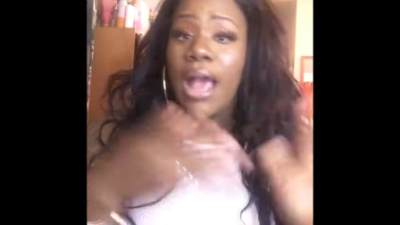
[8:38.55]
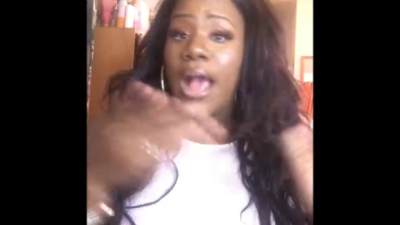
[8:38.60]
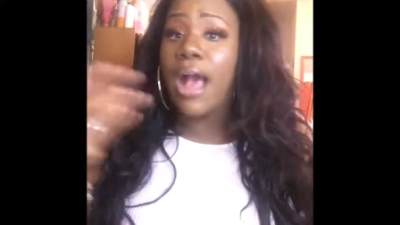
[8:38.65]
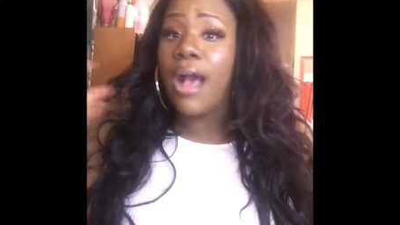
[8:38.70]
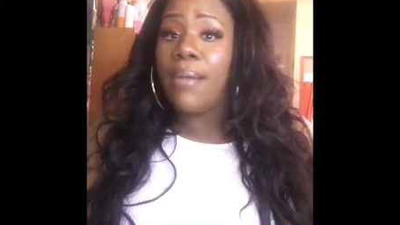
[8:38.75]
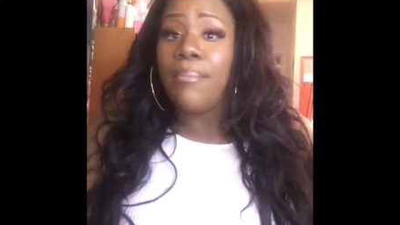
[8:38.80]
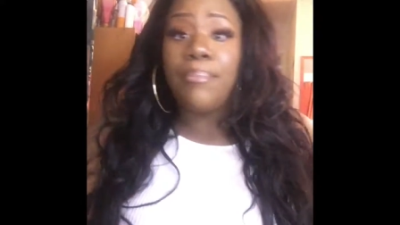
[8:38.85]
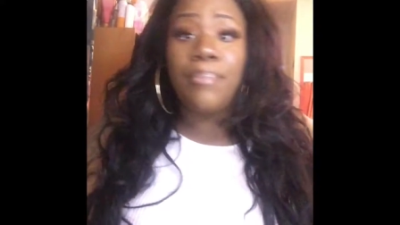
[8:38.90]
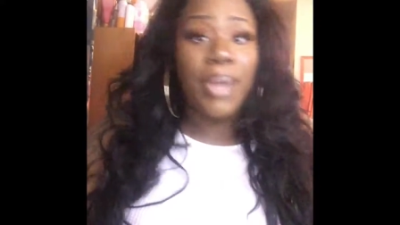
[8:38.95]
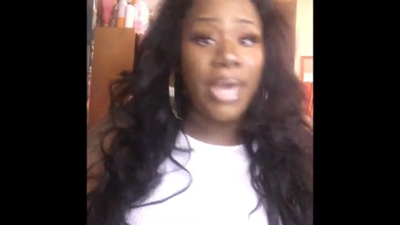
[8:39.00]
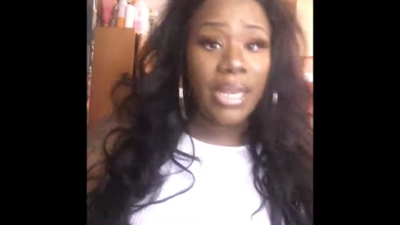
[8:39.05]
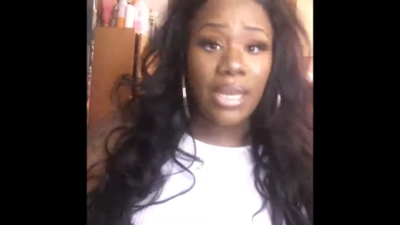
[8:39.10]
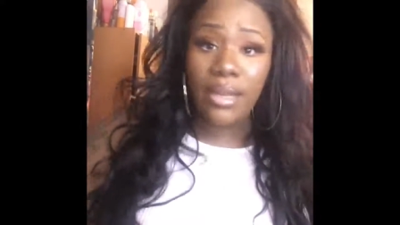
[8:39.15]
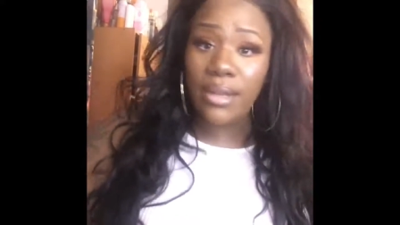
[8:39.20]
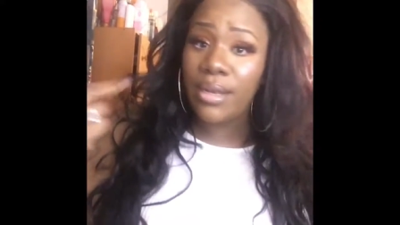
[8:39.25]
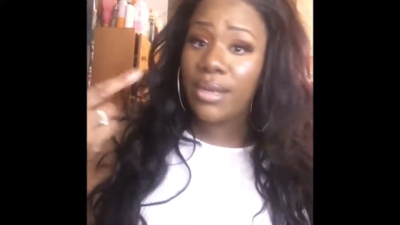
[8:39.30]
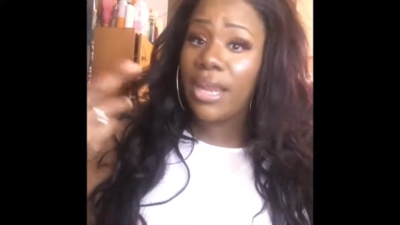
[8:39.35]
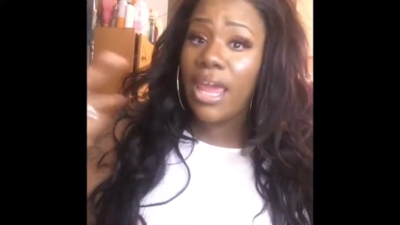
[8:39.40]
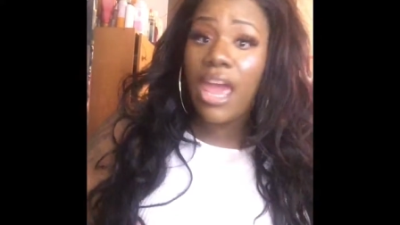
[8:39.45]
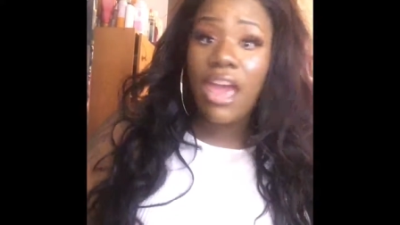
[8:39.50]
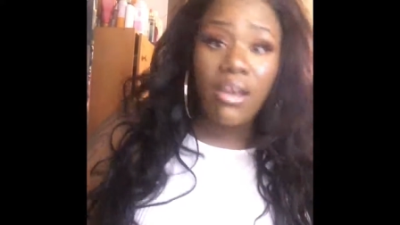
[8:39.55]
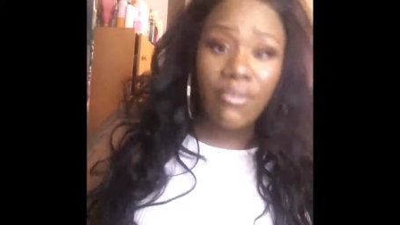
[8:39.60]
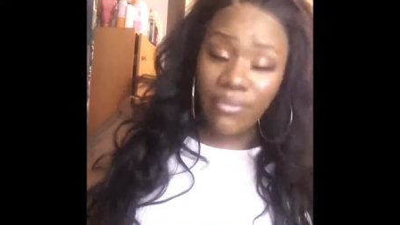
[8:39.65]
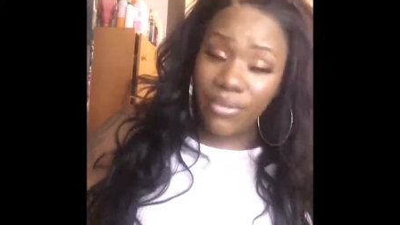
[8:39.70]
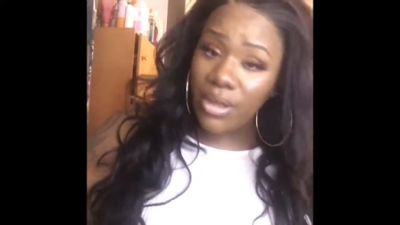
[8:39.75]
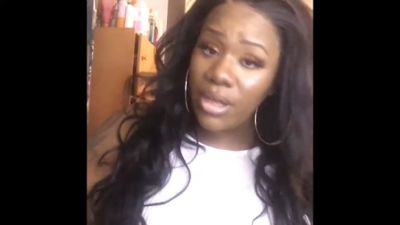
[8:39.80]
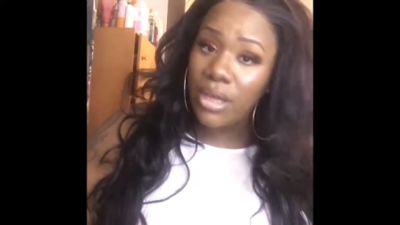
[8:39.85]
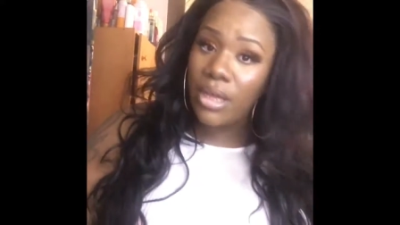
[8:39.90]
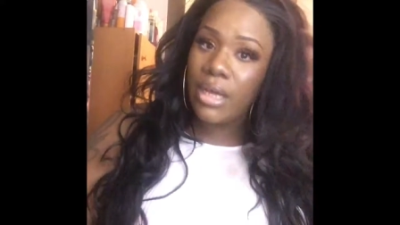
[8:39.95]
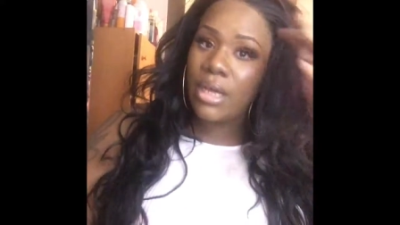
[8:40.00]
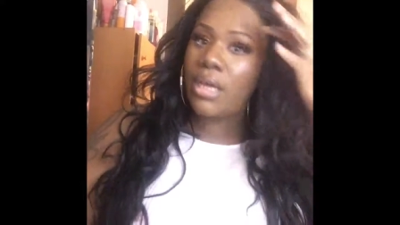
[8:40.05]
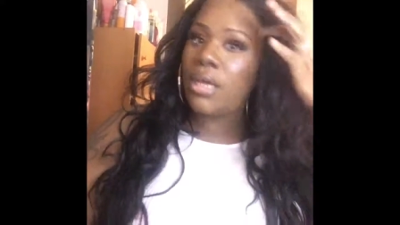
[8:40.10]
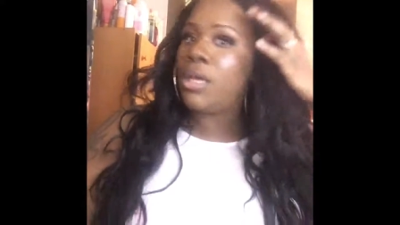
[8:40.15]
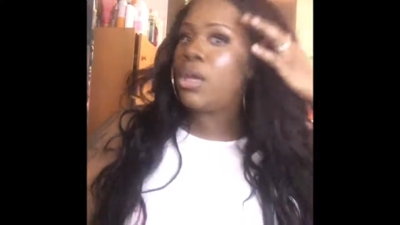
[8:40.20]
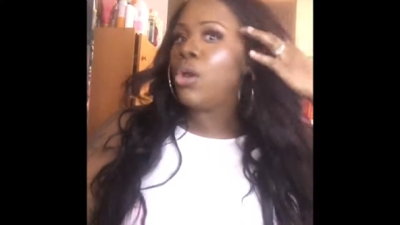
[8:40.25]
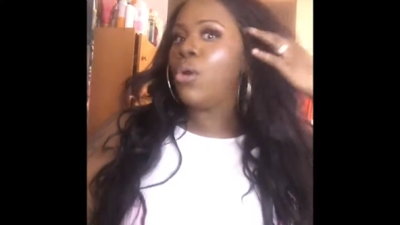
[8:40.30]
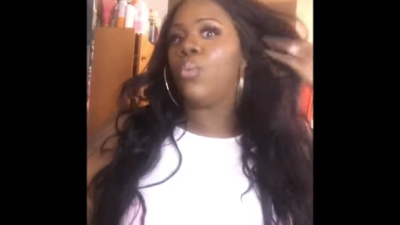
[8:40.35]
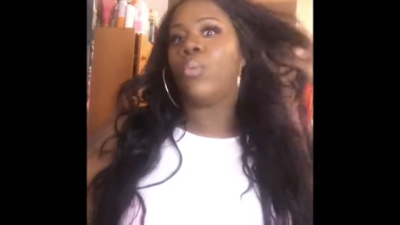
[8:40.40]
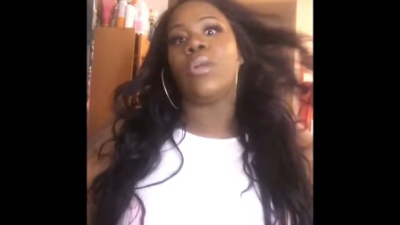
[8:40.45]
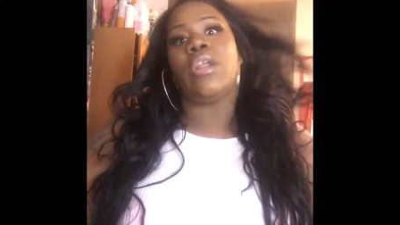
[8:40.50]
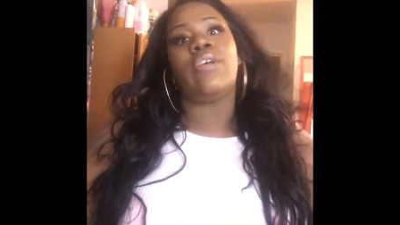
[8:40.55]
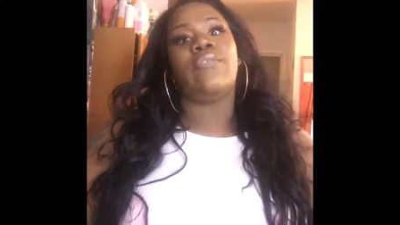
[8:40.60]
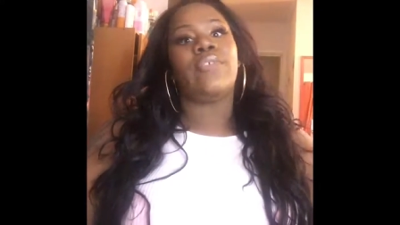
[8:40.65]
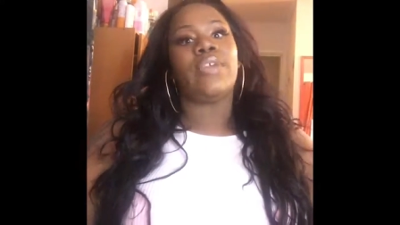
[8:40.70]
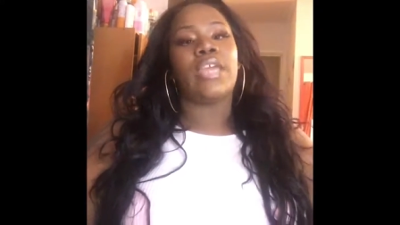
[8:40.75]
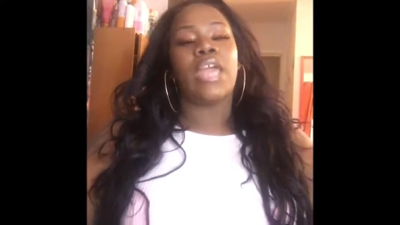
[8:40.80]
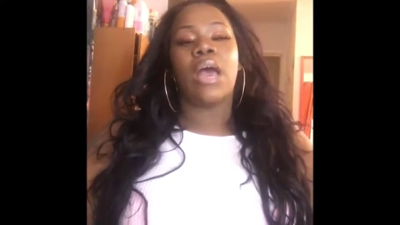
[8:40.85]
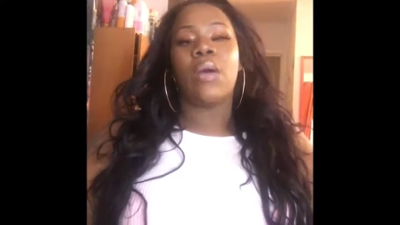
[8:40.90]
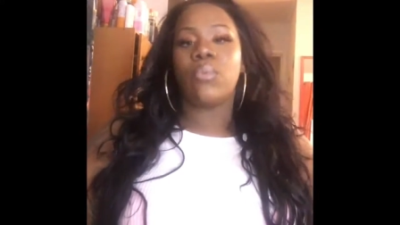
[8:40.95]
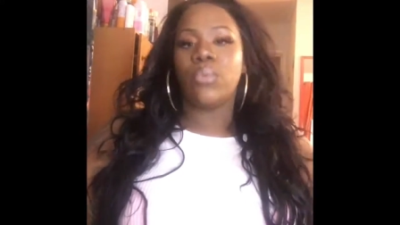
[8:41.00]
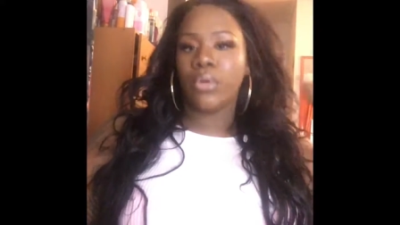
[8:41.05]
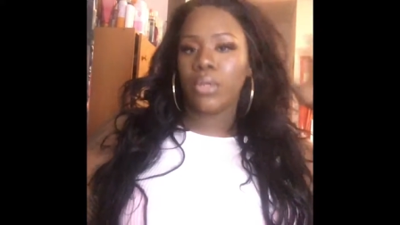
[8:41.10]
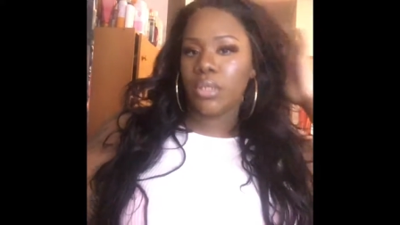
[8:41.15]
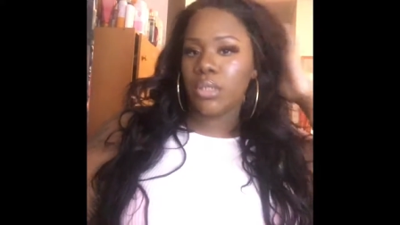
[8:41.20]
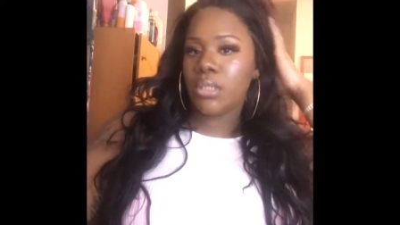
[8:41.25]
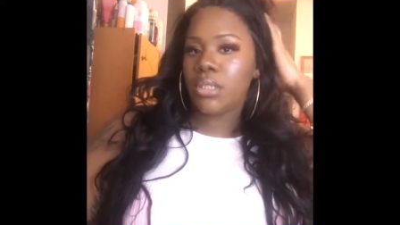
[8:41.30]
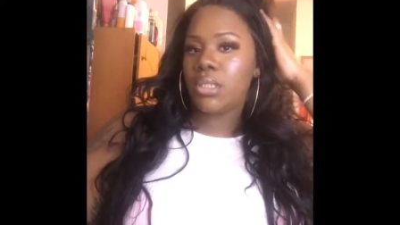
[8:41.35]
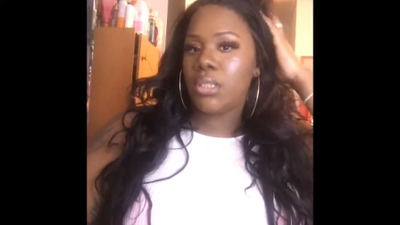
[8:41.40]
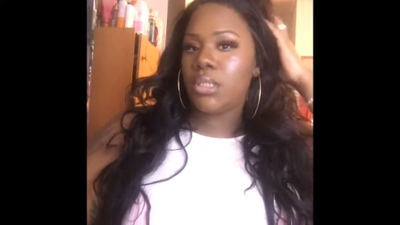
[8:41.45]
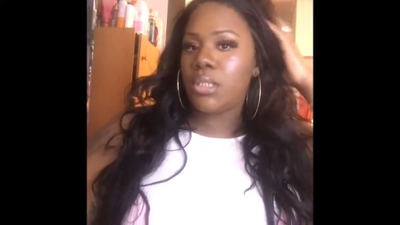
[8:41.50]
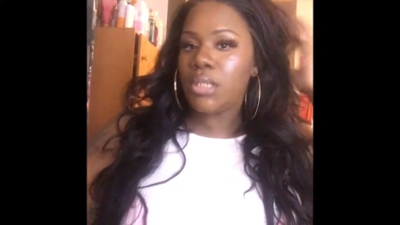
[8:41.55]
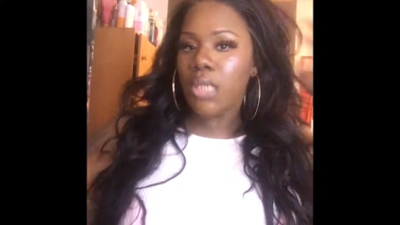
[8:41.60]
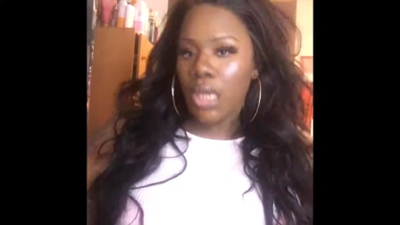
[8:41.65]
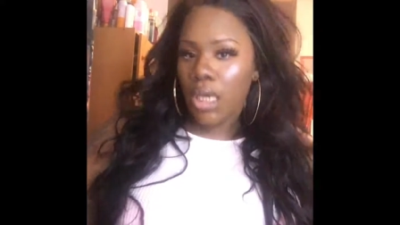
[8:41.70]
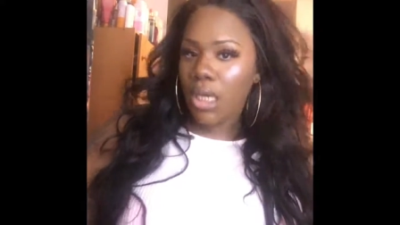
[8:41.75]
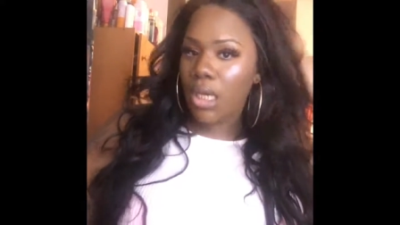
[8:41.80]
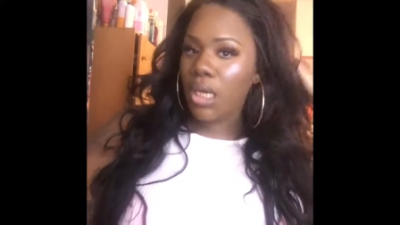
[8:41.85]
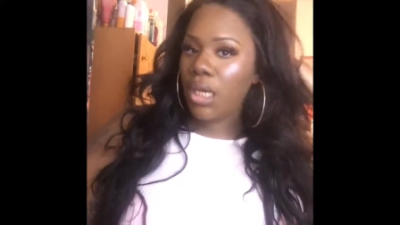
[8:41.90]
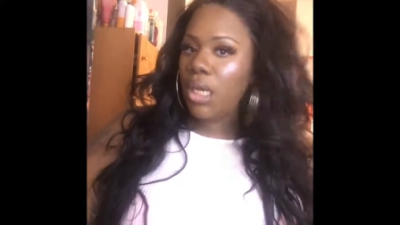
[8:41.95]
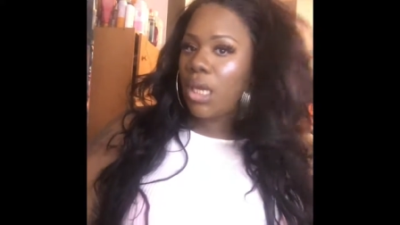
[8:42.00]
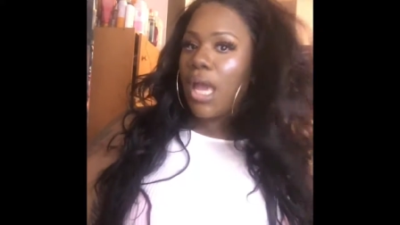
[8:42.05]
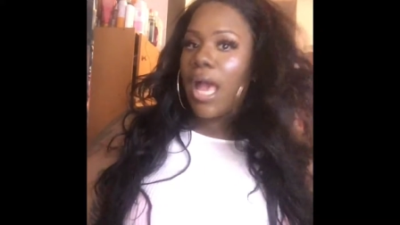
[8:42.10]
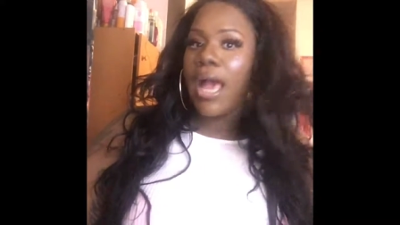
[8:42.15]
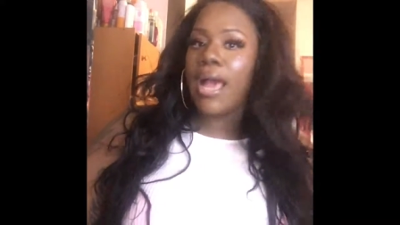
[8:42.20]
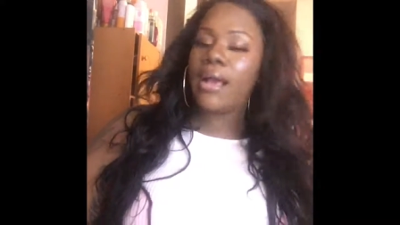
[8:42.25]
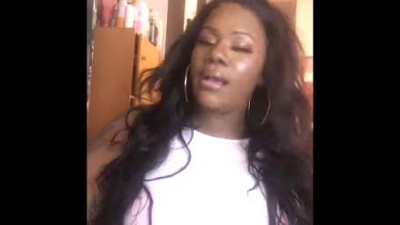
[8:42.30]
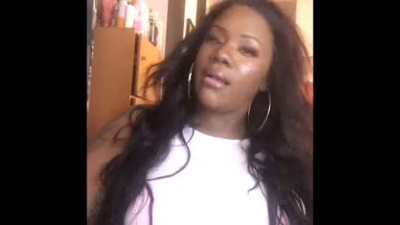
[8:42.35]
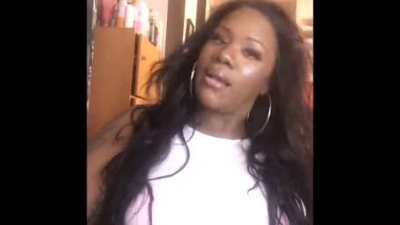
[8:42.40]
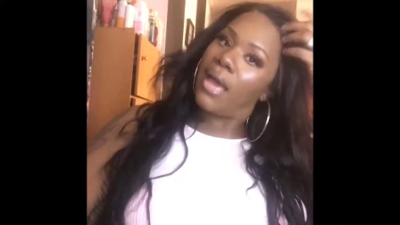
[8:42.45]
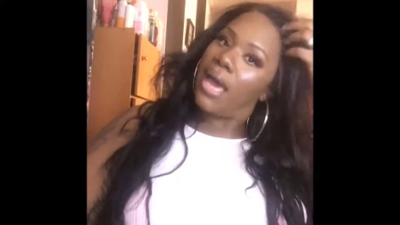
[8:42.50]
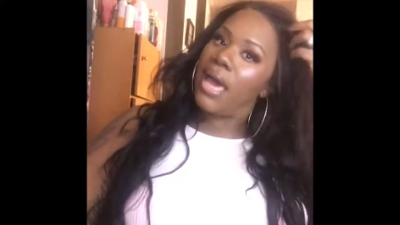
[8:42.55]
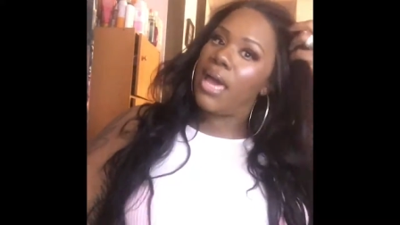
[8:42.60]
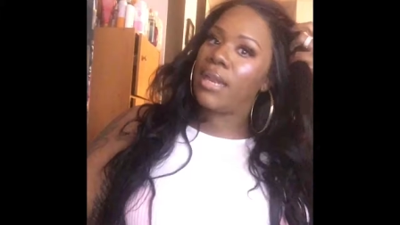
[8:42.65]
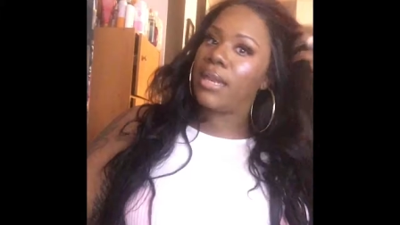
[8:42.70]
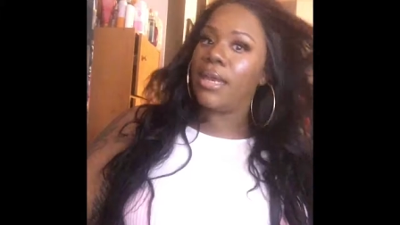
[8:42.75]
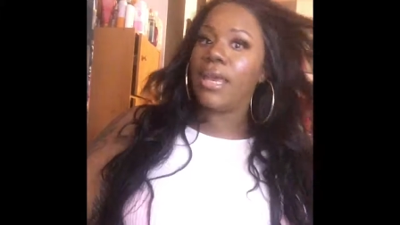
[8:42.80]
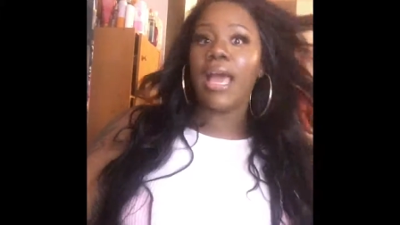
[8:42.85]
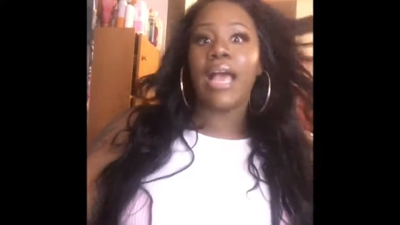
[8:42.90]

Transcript: I'm better than ever. Whatever y'all want to see, I got it.